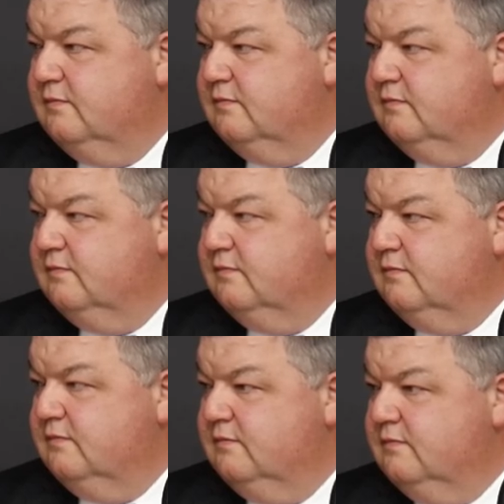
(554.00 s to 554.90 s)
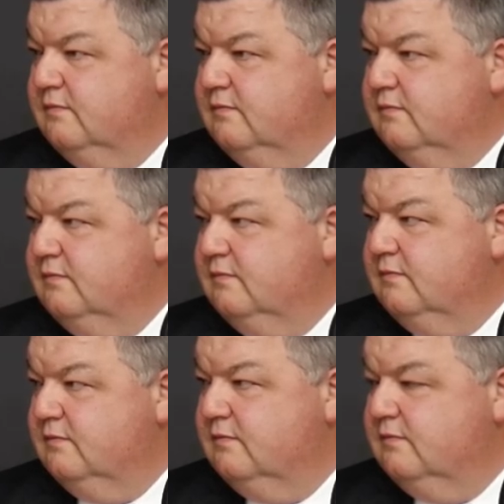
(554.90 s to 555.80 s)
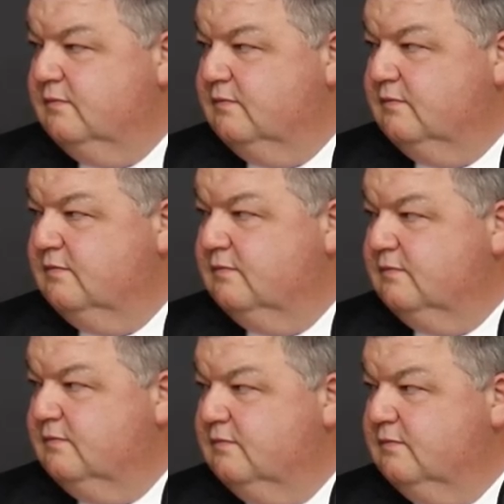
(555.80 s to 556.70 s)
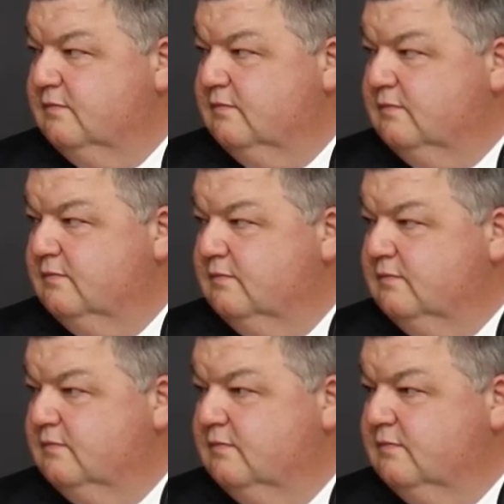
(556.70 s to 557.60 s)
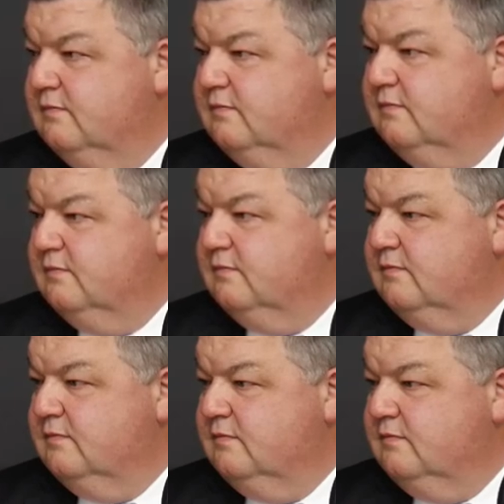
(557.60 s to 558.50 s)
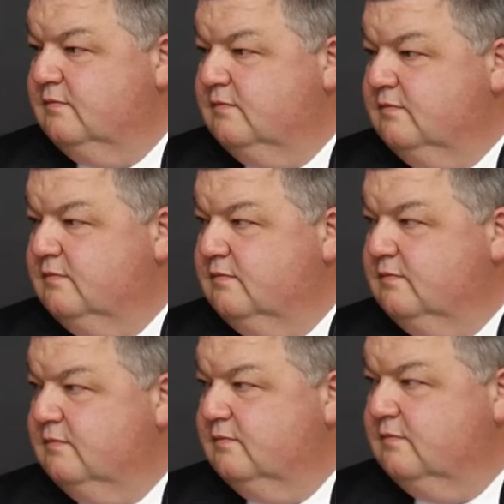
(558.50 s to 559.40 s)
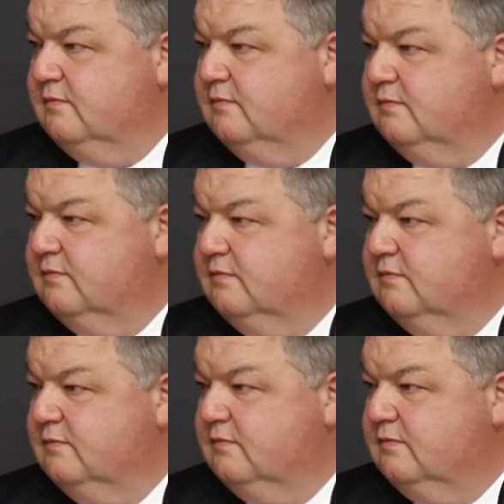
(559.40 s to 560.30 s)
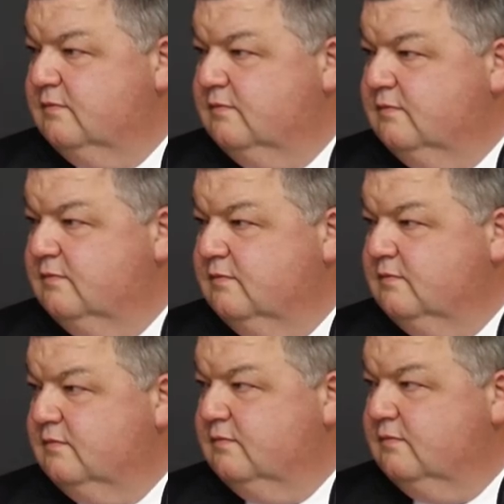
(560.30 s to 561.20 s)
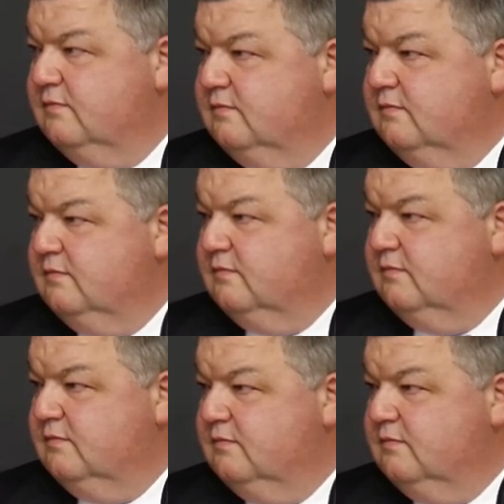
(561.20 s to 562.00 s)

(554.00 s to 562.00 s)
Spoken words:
[no speech]